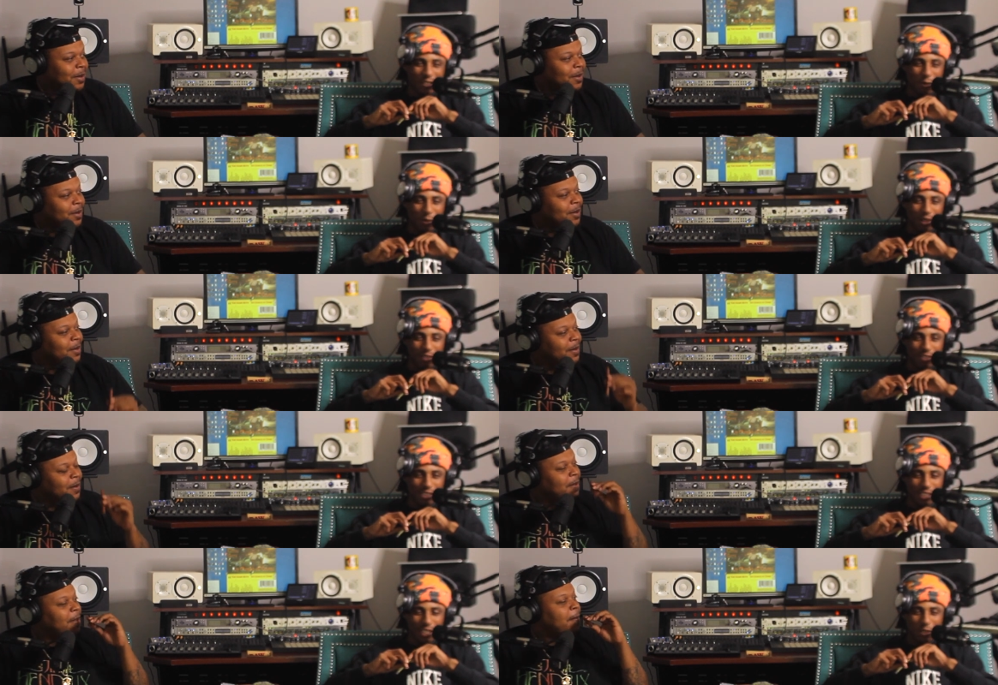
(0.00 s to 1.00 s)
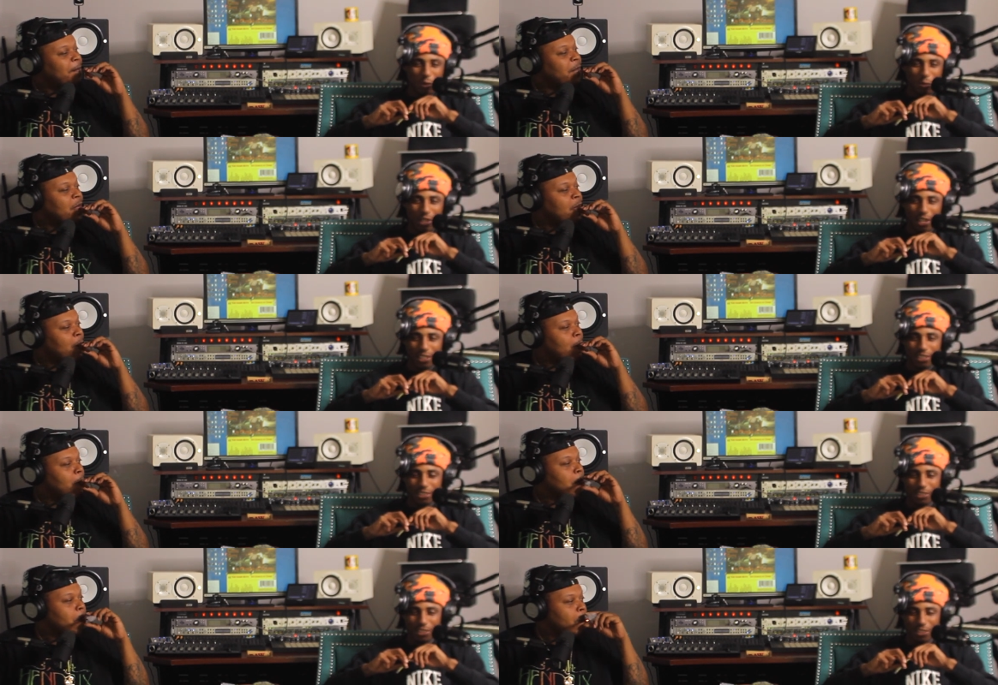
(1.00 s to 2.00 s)
Speaker 1: too many of us. Ain't too many like
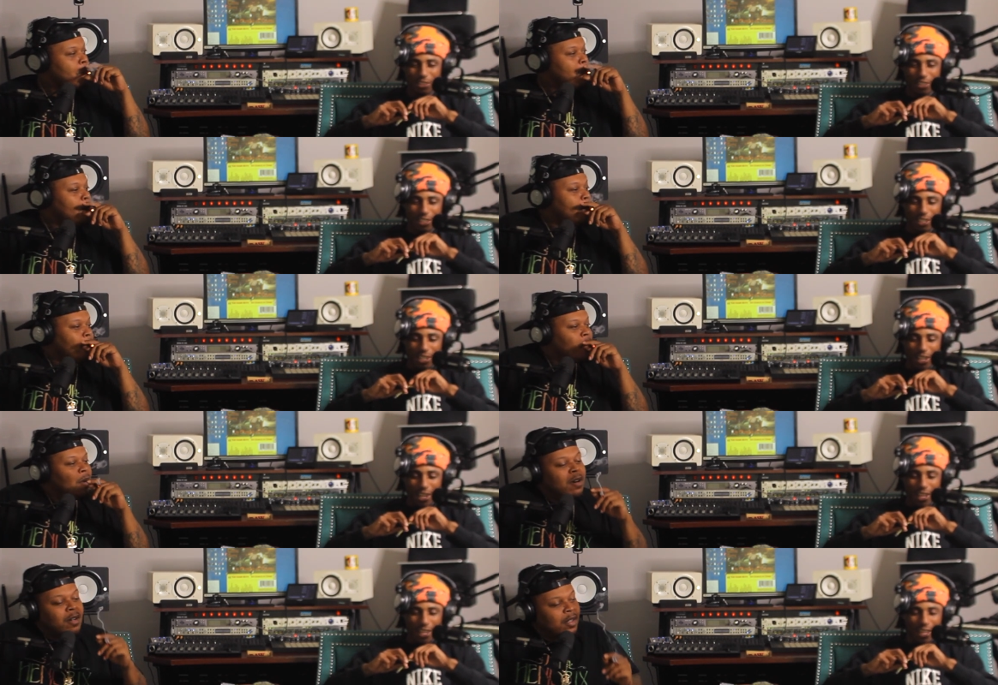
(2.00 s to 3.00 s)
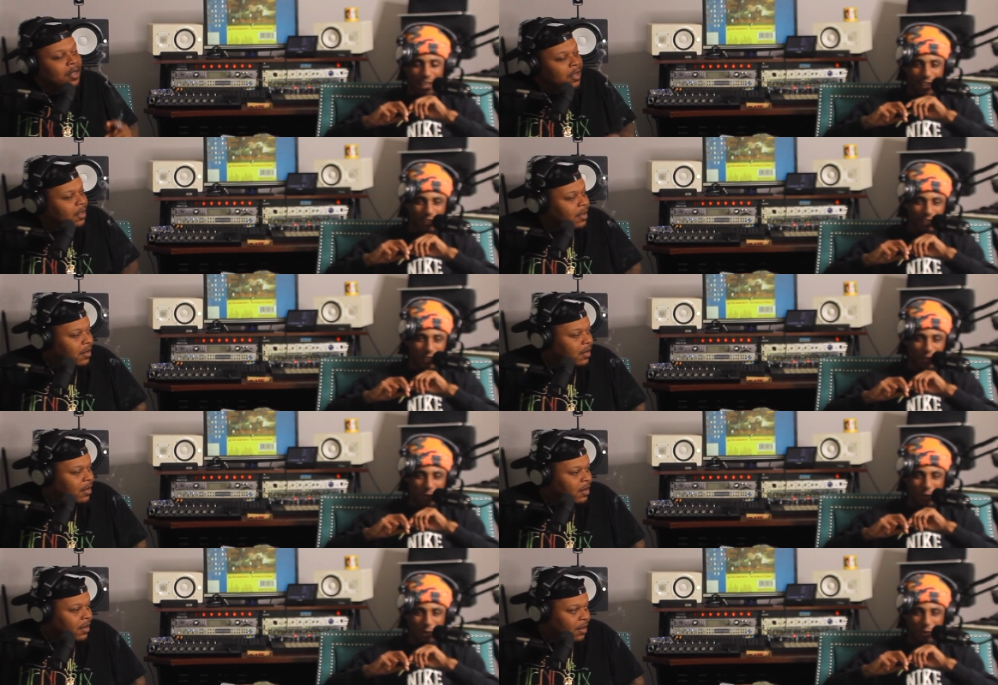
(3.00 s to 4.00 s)
us. You know, I ain't, I ain't gonna say too
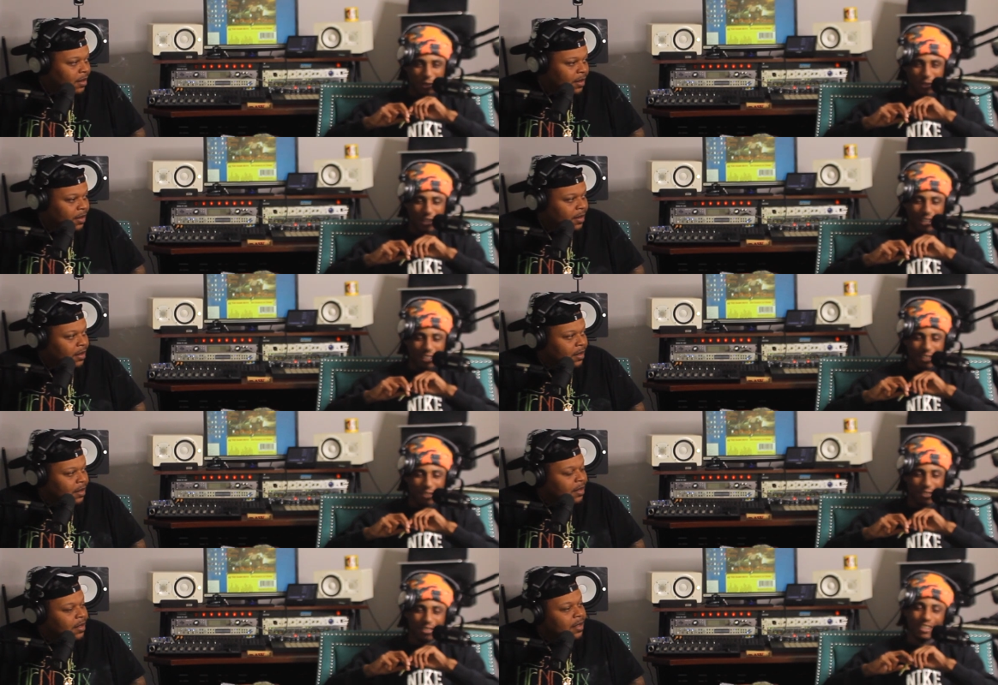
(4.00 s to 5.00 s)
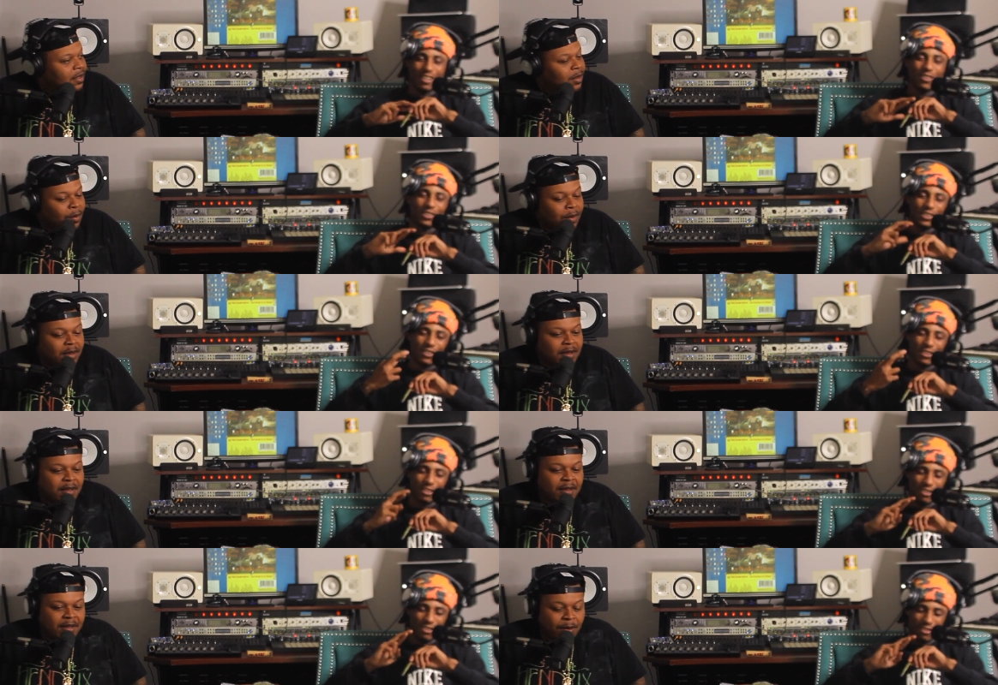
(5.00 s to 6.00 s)
much, but you already know so, what's going
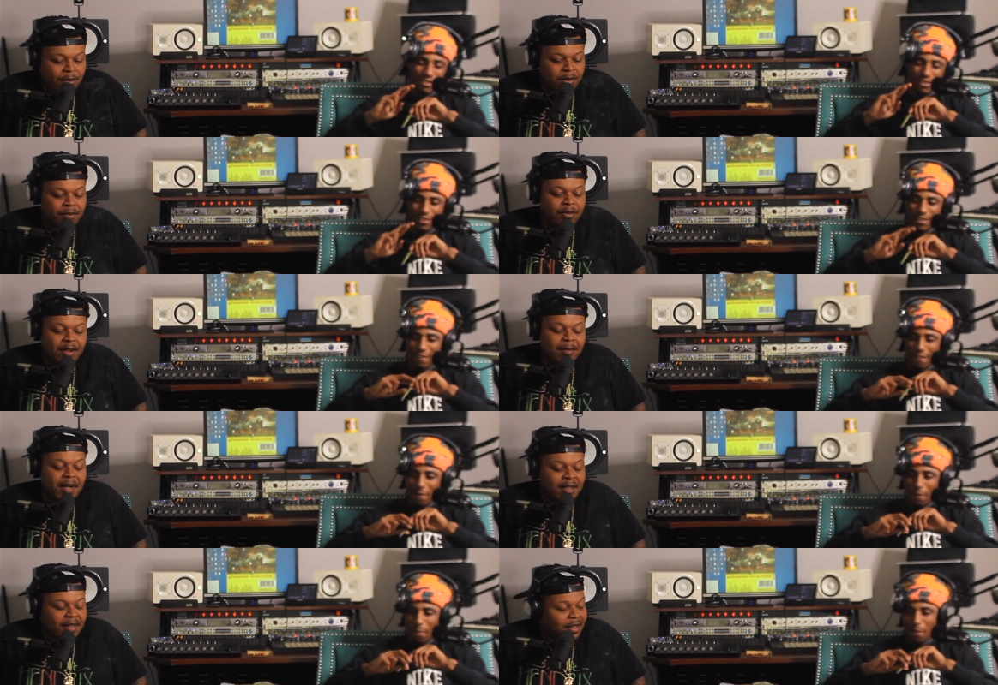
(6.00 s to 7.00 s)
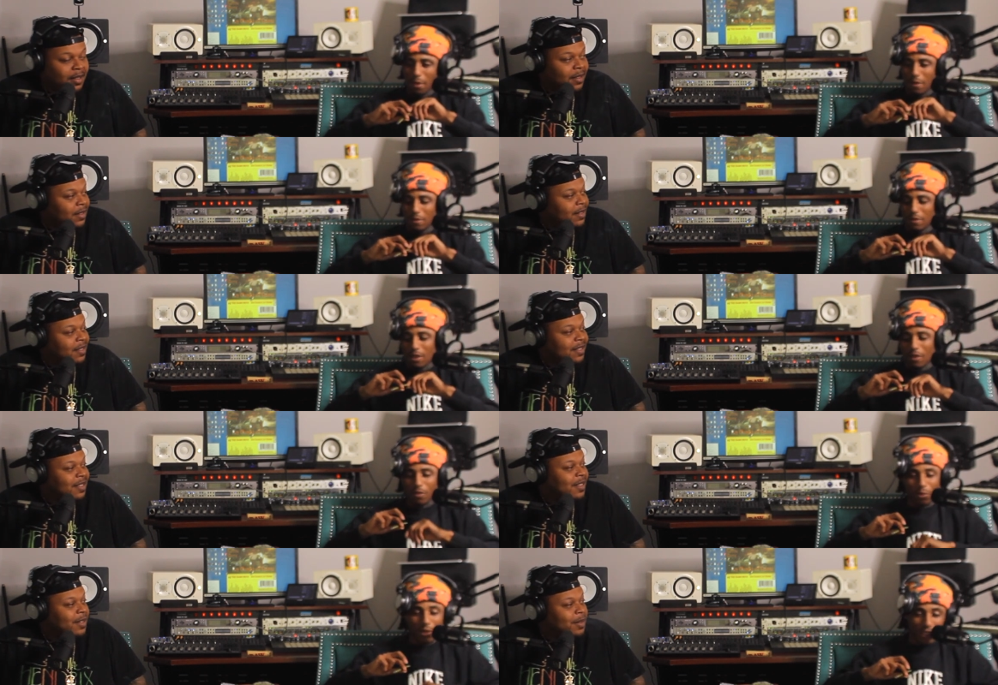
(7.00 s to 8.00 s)
on.
Speaker 2: So where you from out the D? I'm
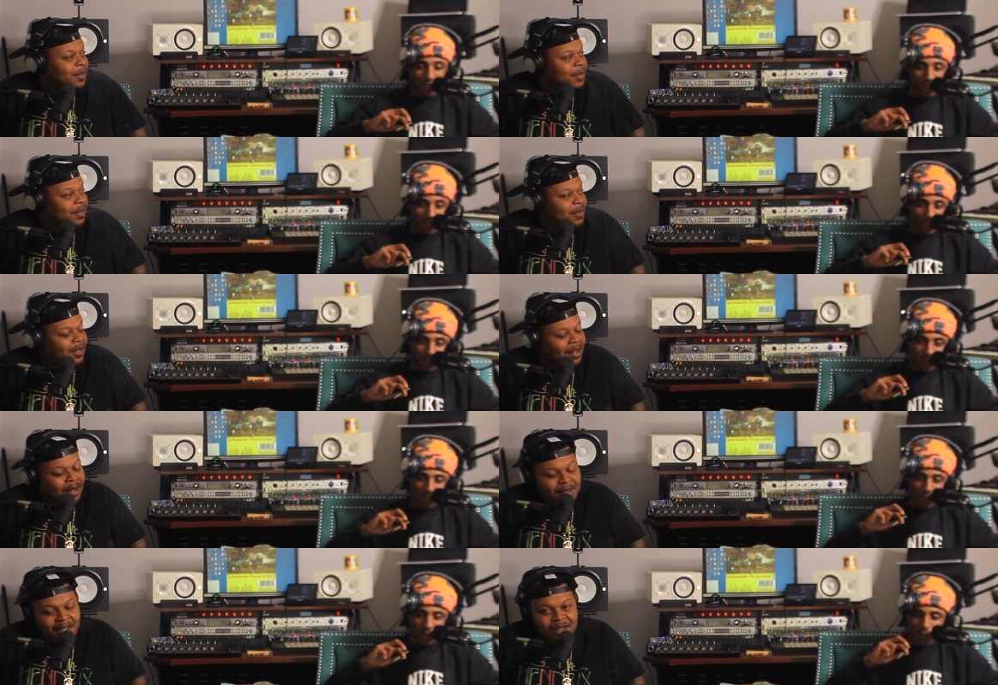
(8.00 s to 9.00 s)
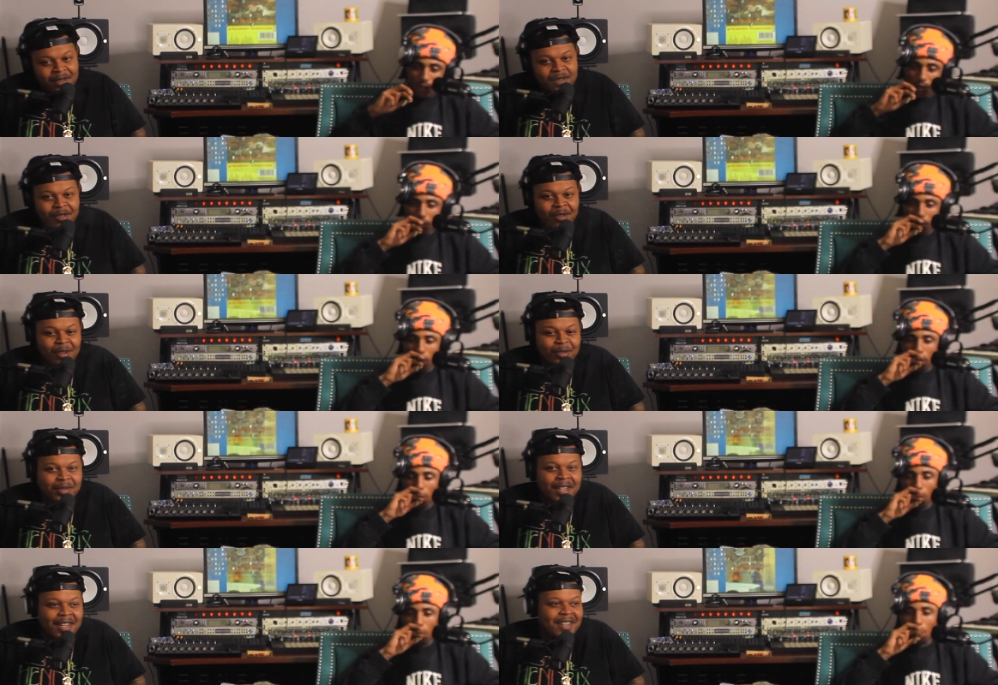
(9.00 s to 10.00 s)
from Pleasant Grove. Okay, Grove
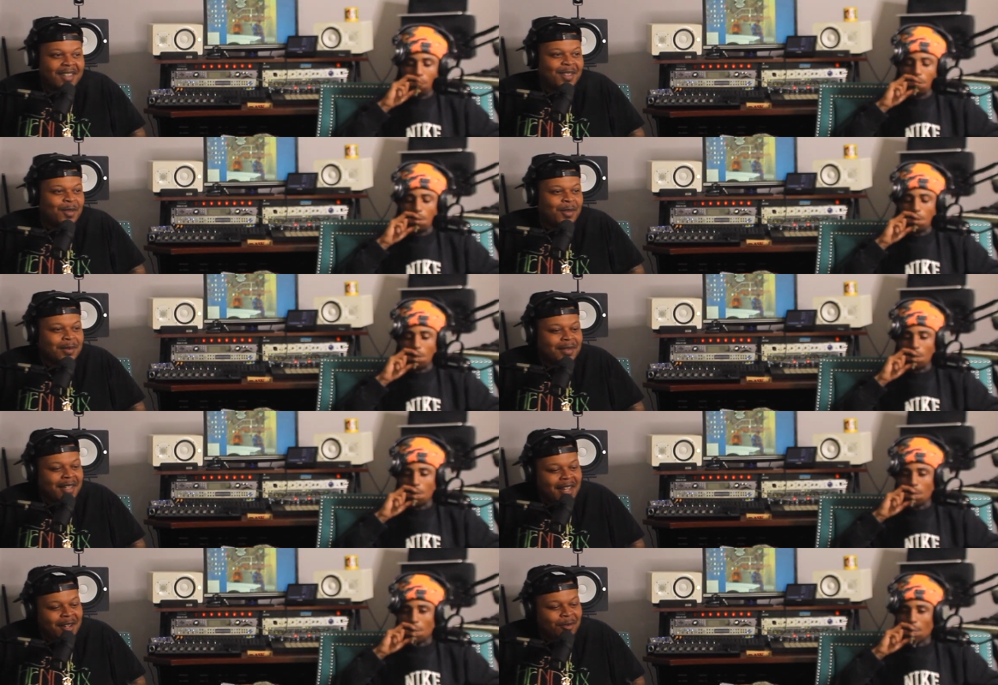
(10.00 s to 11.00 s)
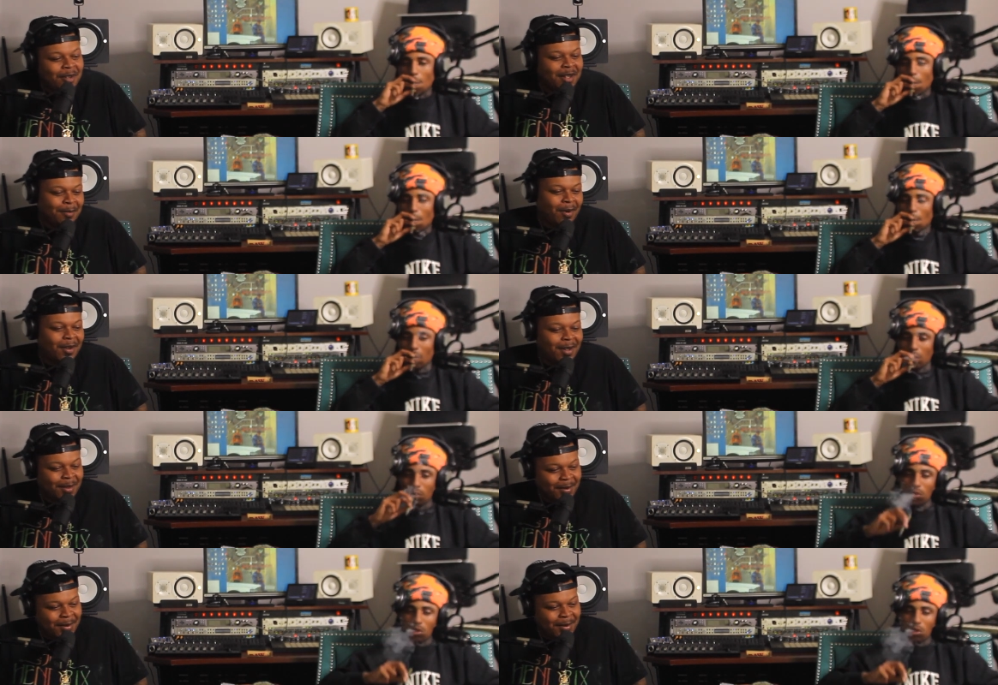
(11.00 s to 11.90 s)
side. You know what I'm saying? That greedy part. You know